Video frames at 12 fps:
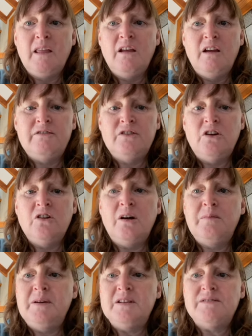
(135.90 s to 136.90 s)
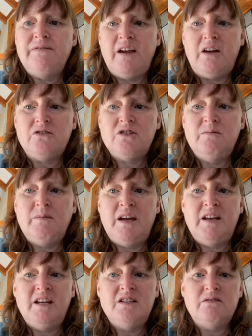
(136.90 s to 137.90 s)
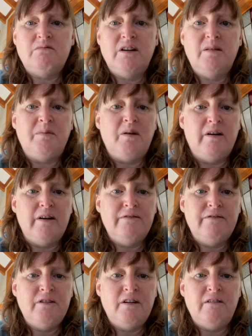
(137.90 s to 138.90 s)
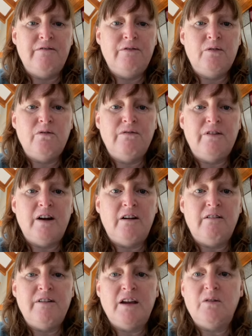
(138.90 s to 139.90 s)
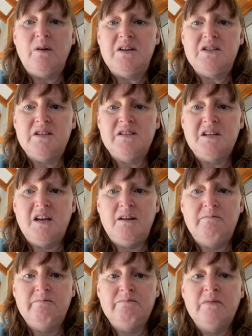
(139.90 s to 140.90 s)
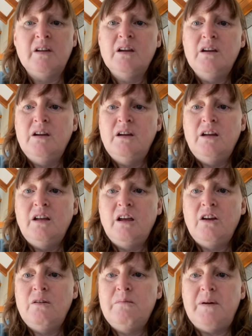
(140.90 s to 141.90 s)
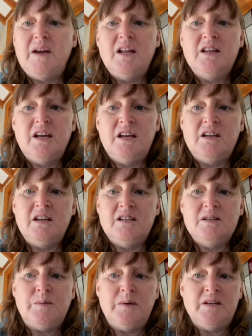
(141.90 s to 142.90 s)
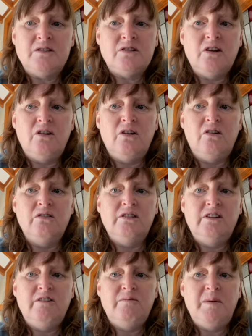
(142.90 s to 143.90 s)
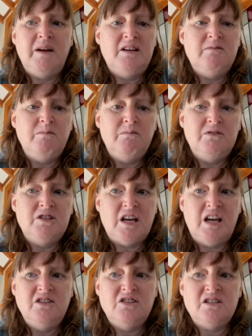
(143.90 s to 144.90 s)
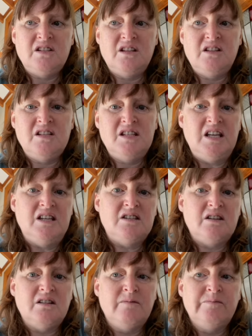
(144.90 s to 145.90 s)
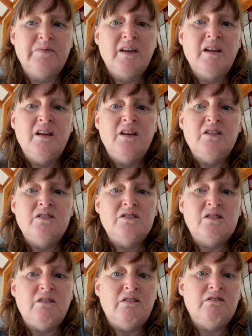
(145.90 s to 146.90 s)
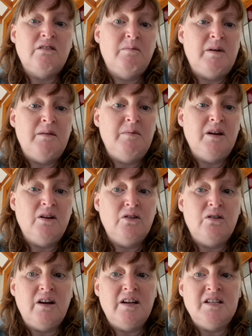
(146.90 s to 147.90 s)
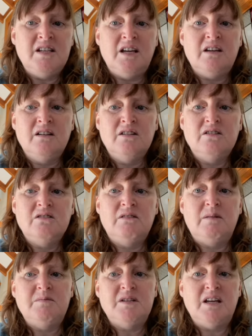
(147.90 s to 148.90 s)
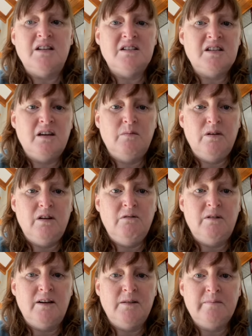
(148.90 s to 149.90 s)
If no copy is found, you may need to reapply for a full fire evacuation scheme. It could be that it has been so long and there have been changes in the centre, so it may be a good idea to update the scheme anyway.